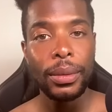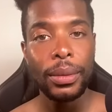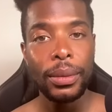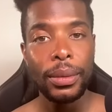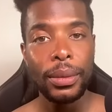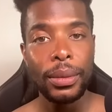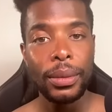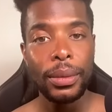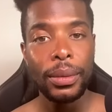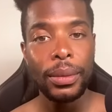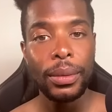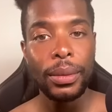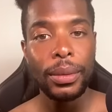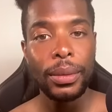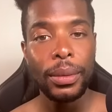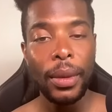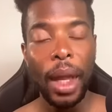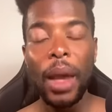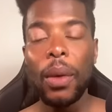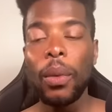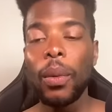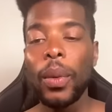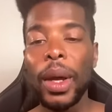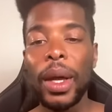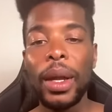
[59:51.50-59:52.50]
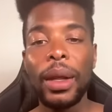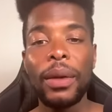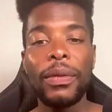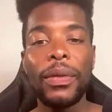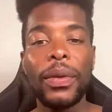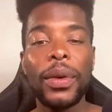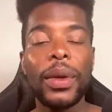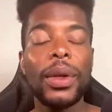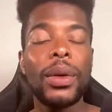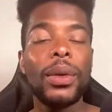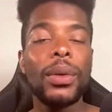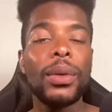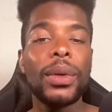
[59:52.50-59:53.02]
They ready for you.
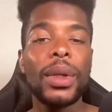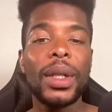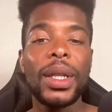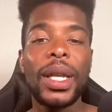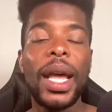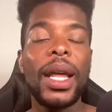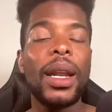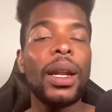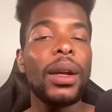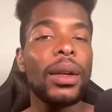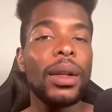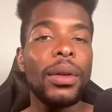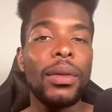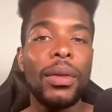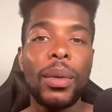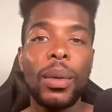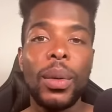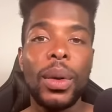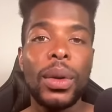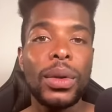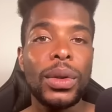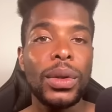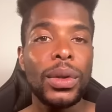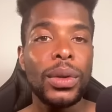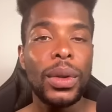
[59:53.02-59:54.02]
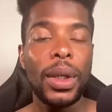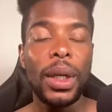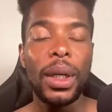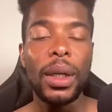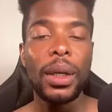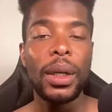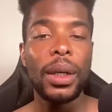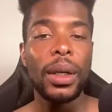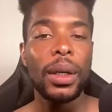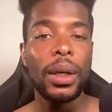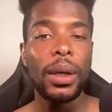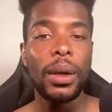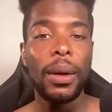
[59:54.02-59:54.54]
you. They don't even want you there,
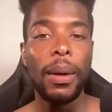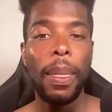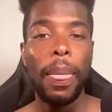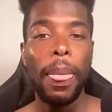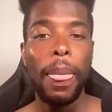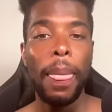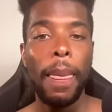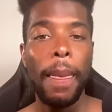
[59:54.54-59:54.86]
girl.